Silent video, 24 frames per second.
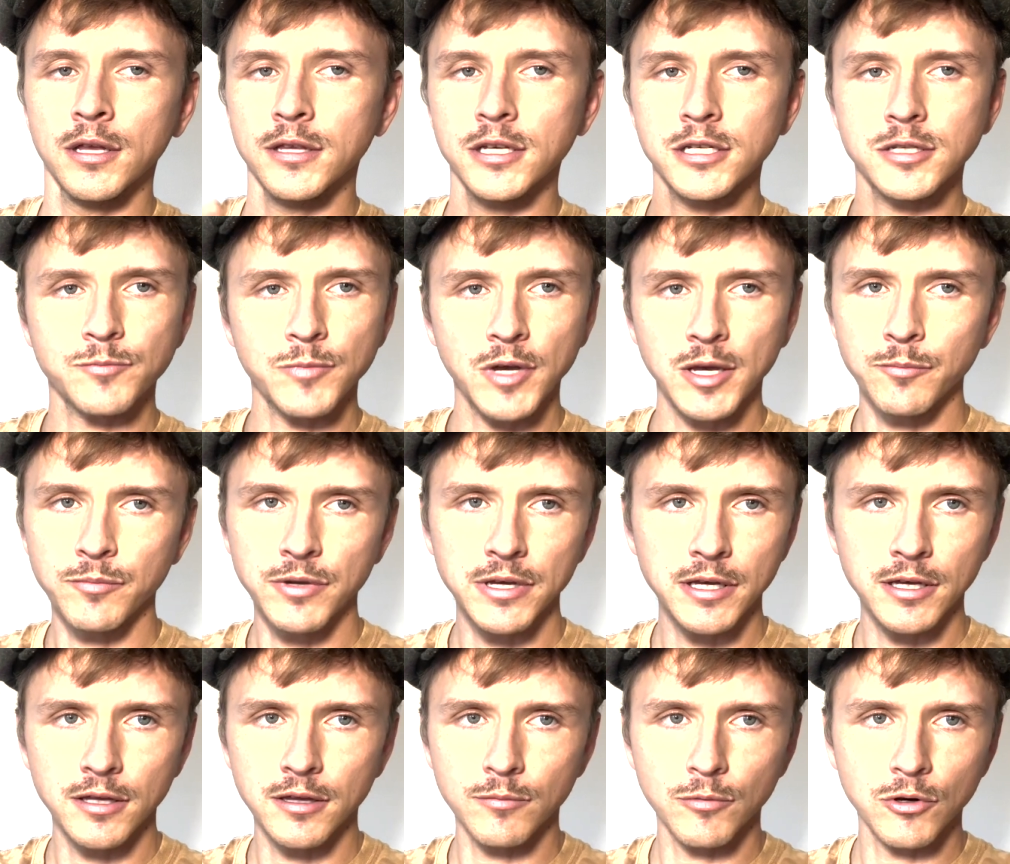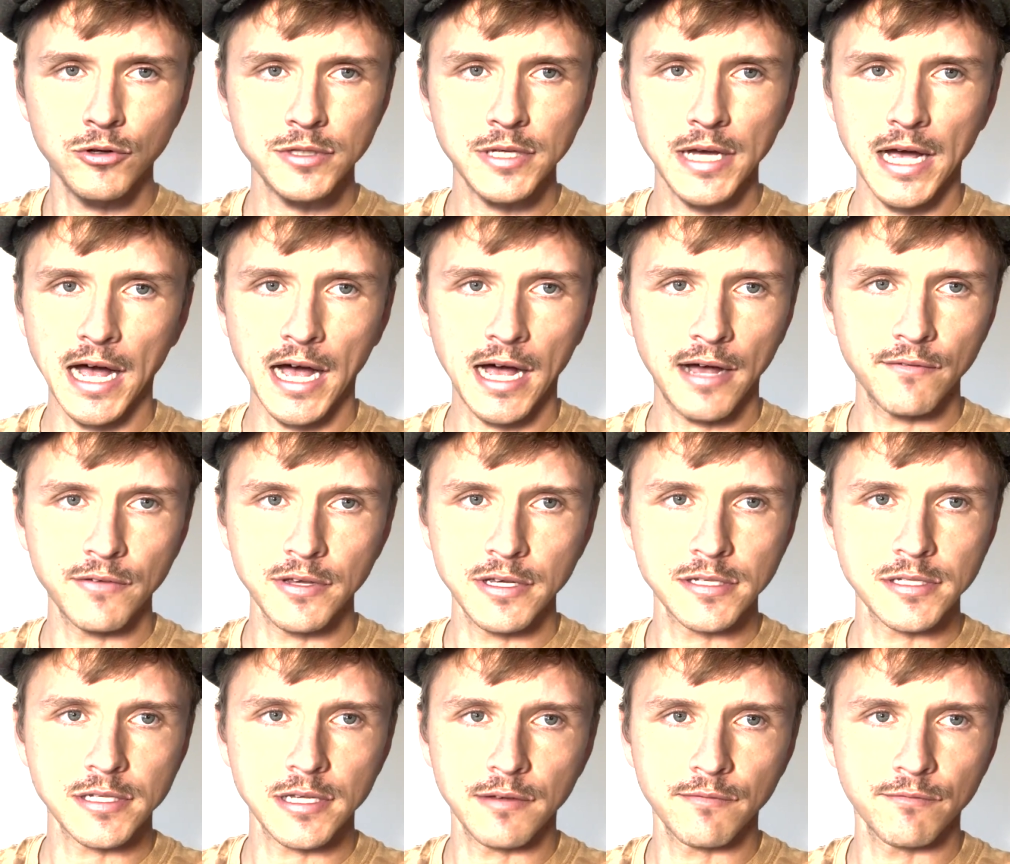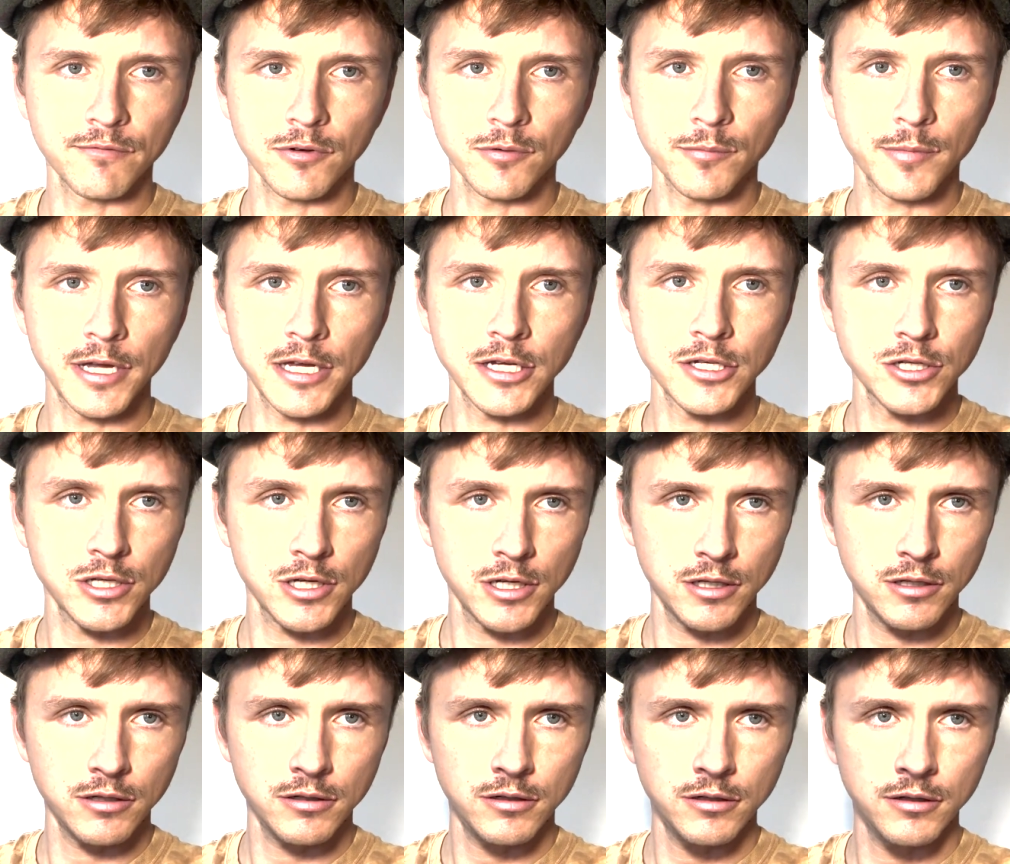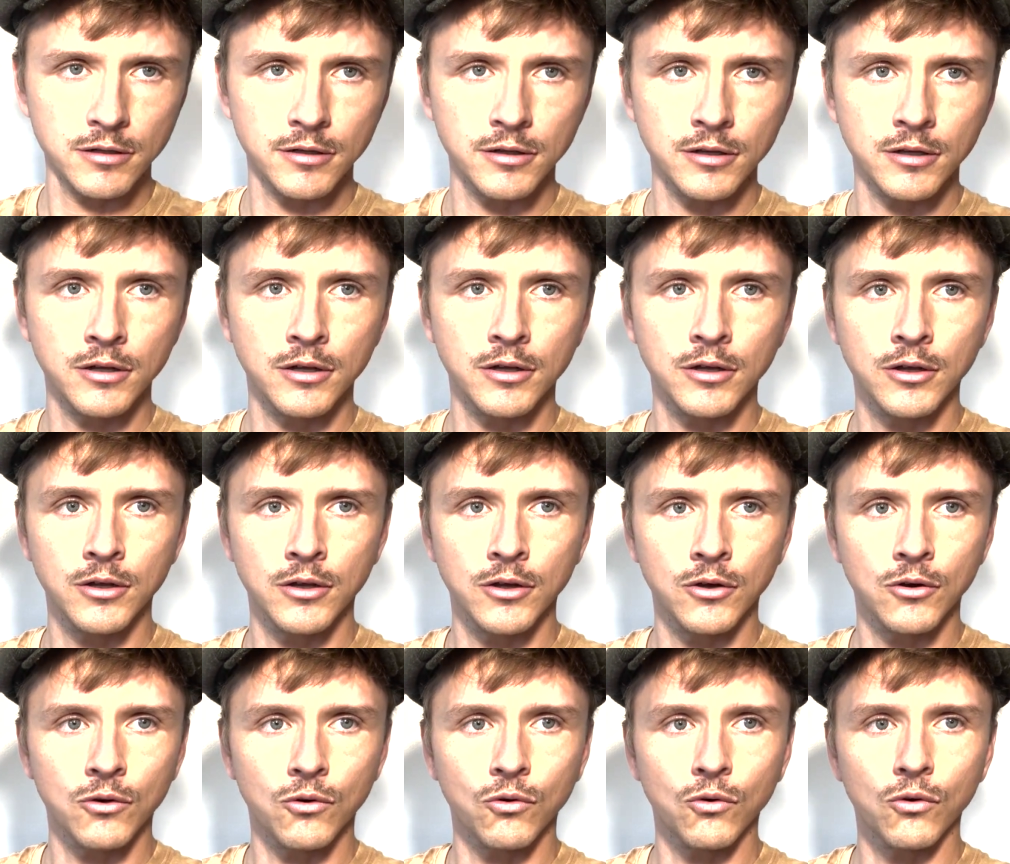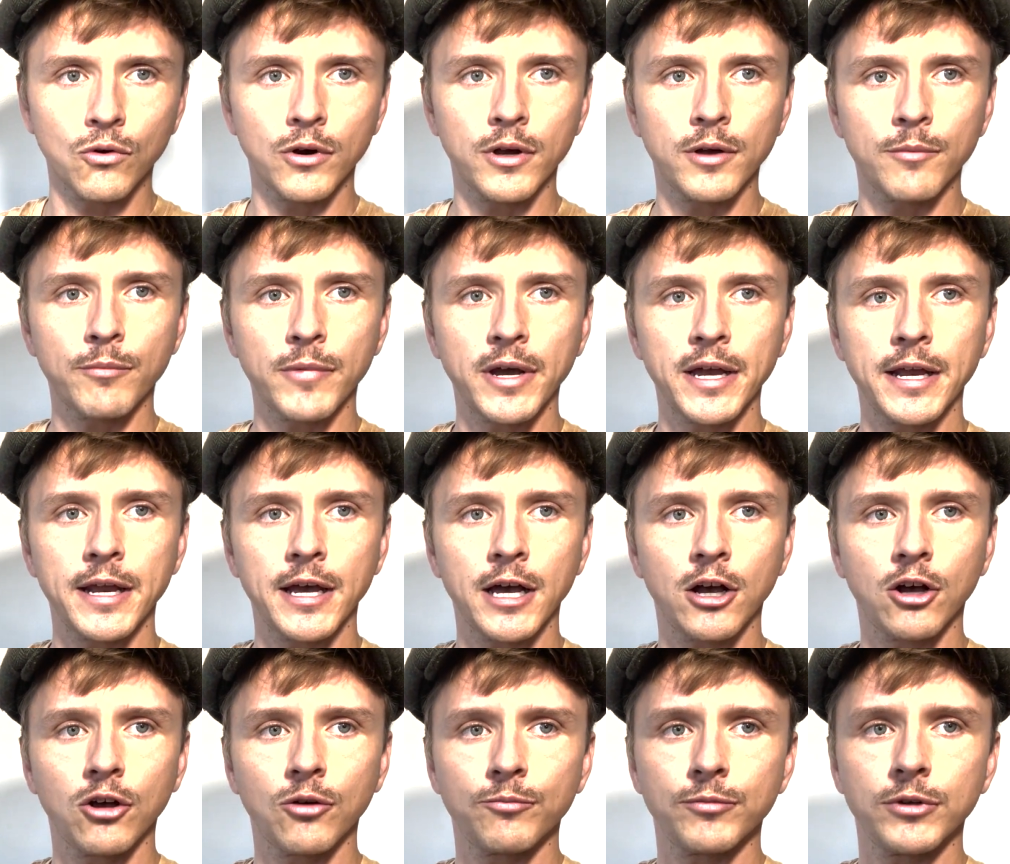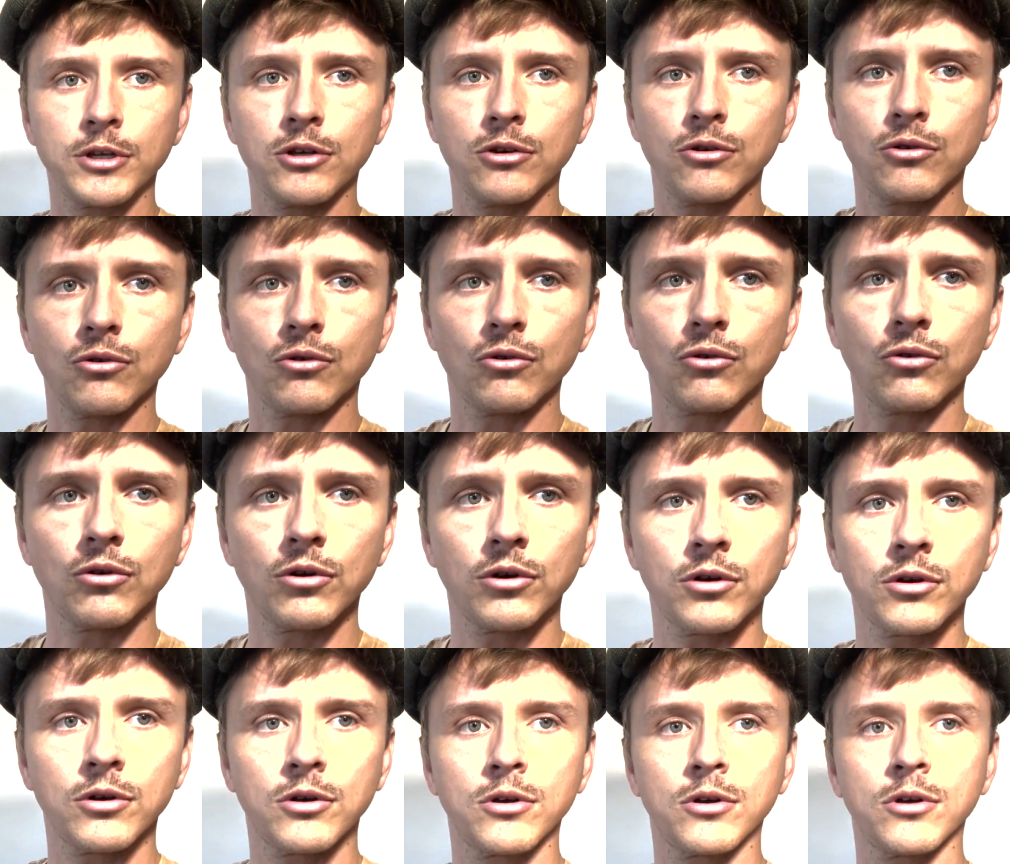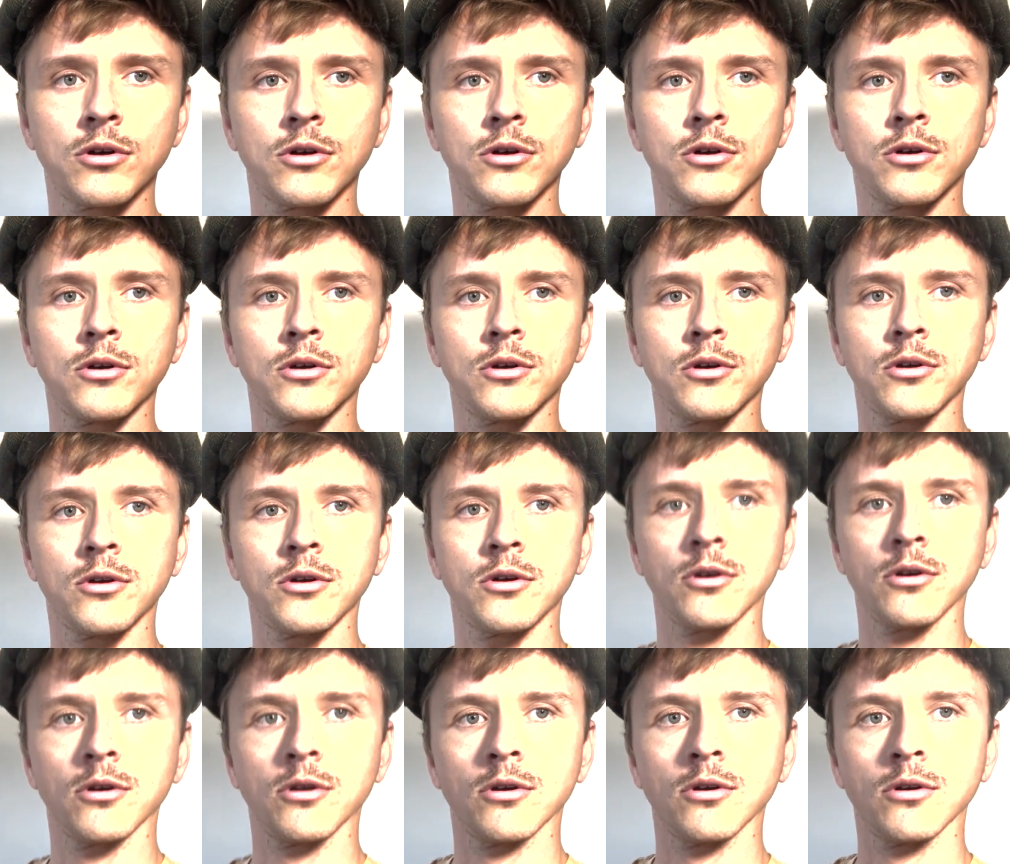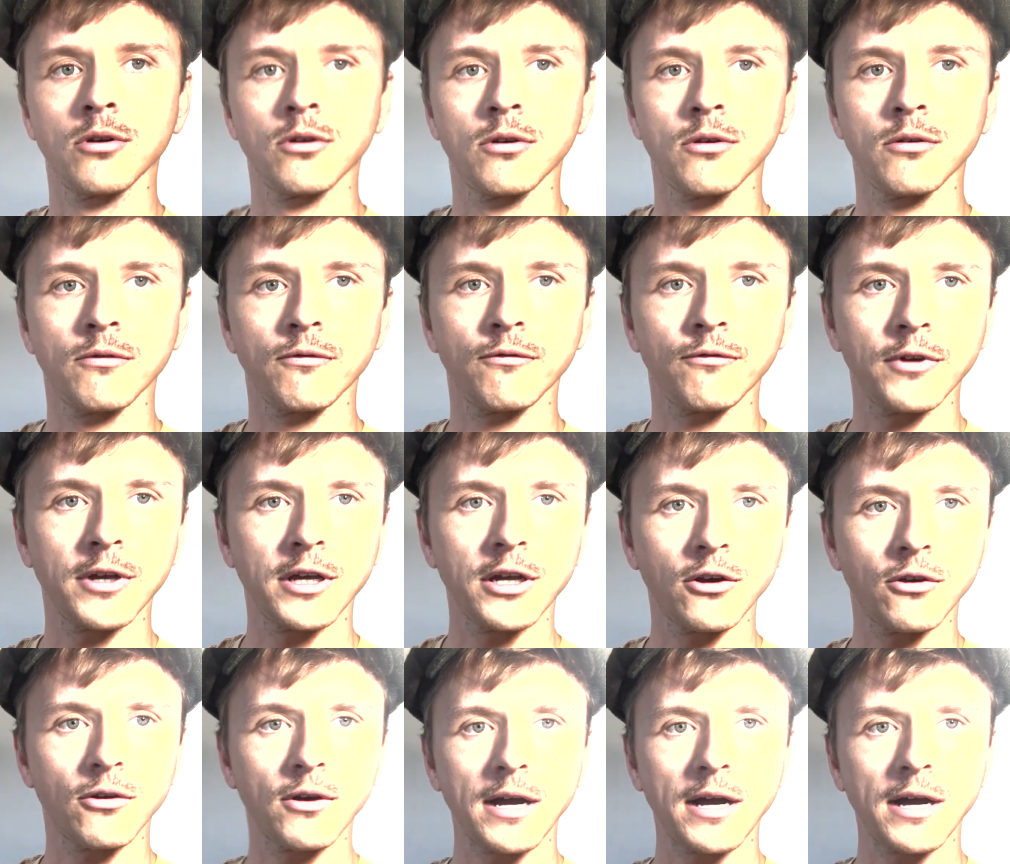This might be the most obvious information, or it might help you figure